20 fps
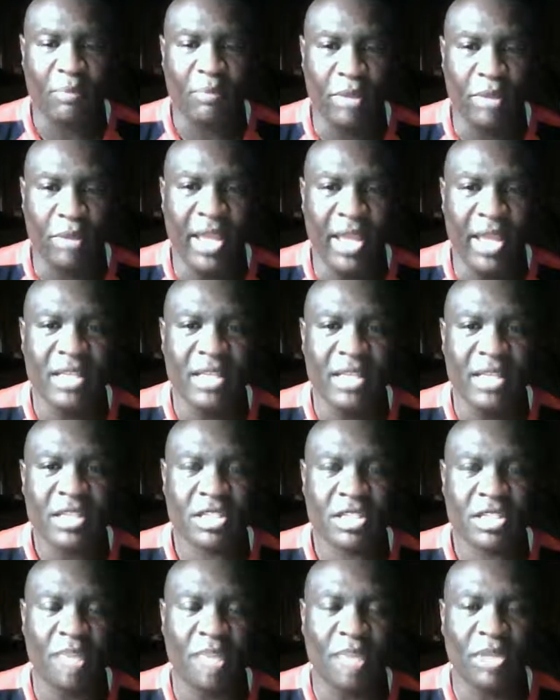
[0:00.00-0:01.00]
bring
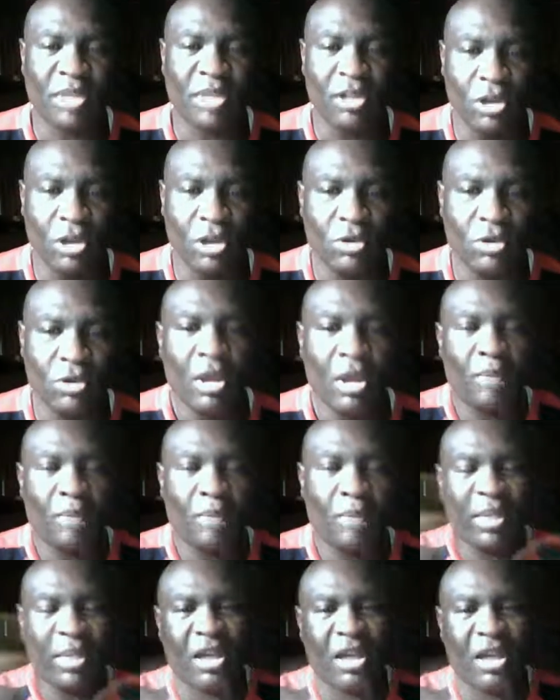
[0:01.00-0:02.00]
something new
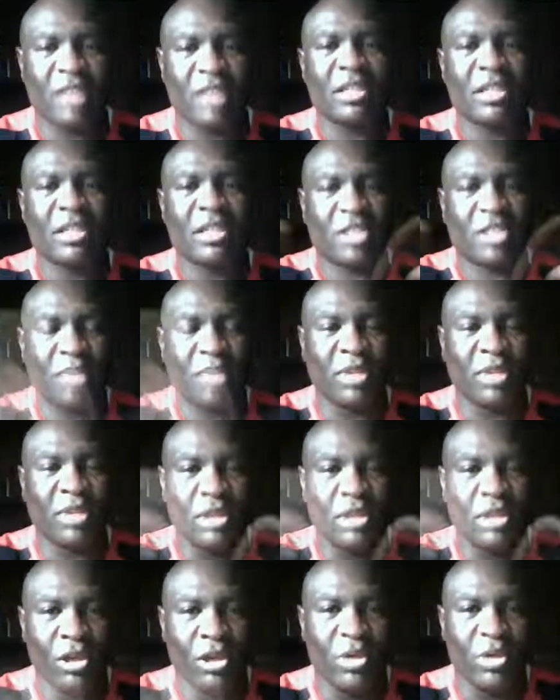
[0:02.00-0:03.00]
because something
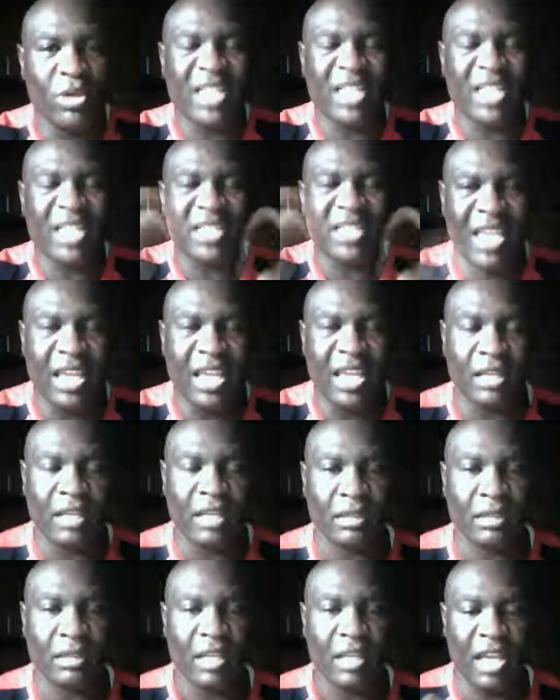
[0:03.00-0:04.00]
new is needed
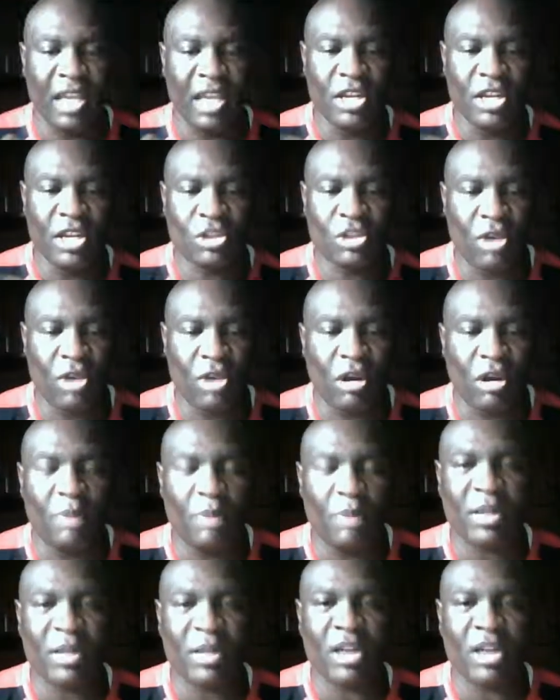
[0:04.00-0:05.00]
in the struggle
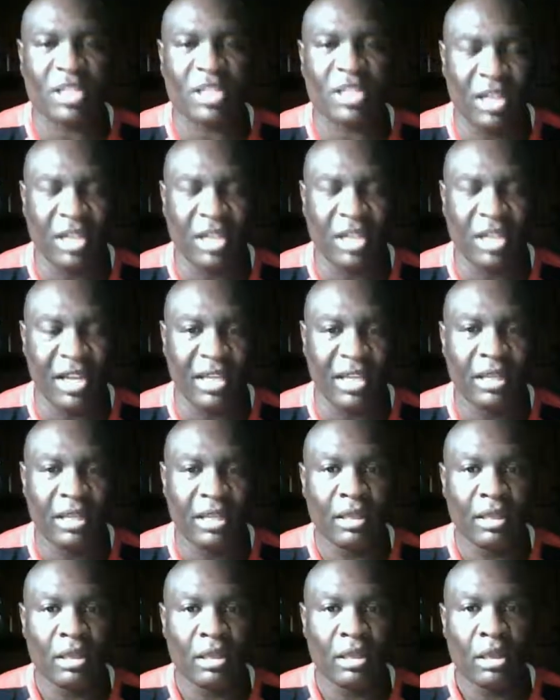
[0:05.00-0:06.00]
because clearly
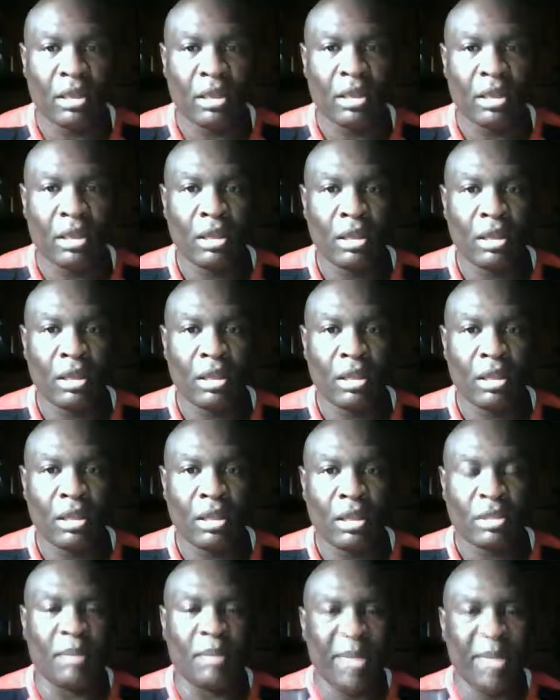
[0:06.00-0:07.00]

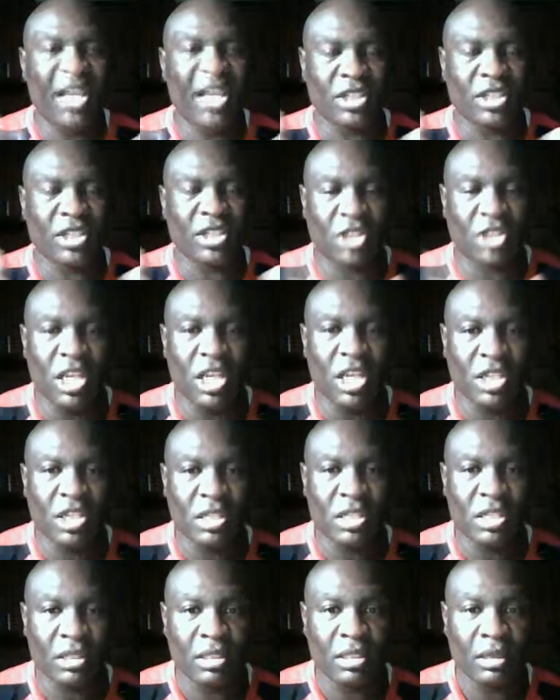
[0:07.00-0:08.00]
the master
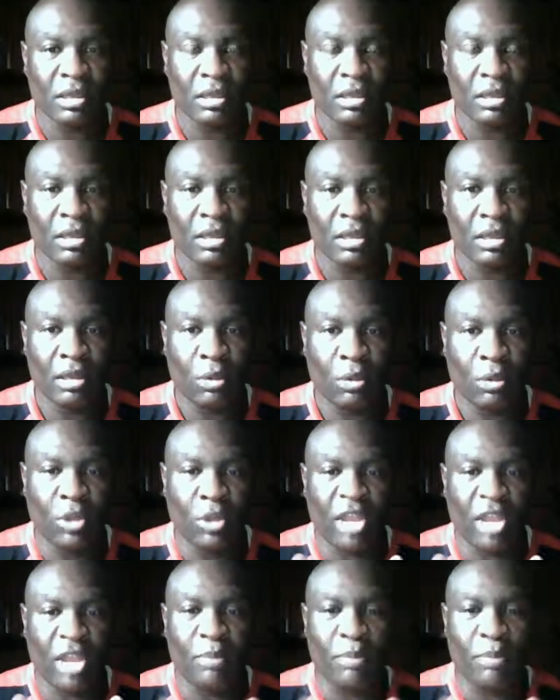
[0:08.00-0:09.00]
teachers,
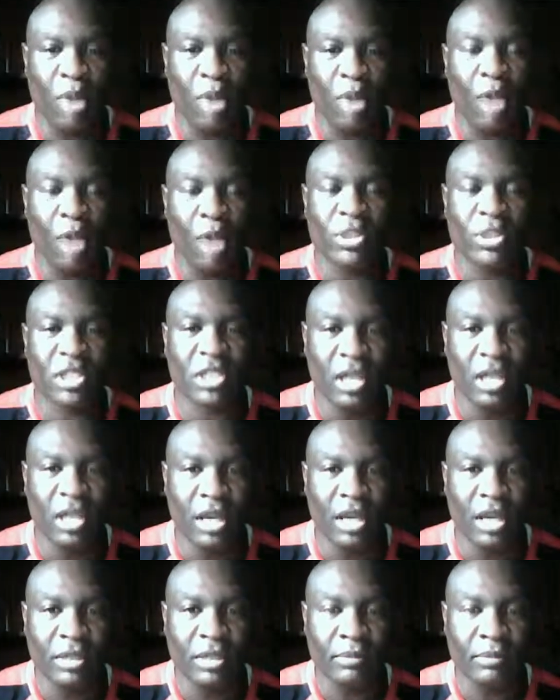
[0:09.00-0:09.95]
what they brought was good,